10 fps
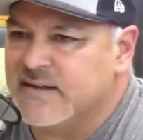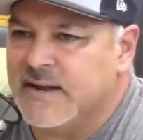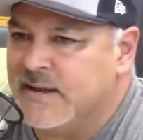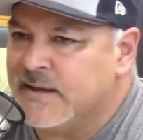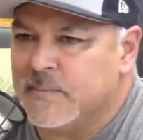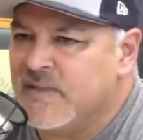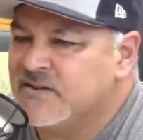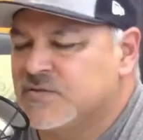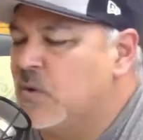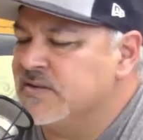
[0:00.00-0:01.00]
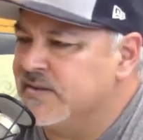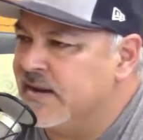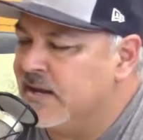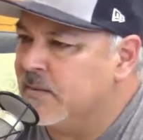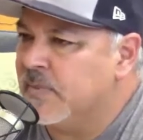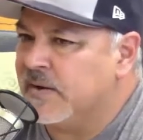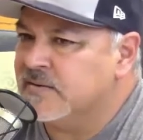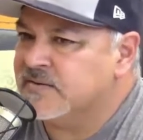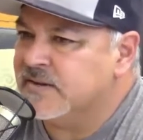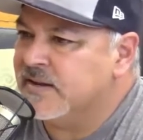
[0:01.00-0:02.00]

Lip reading: any comparison.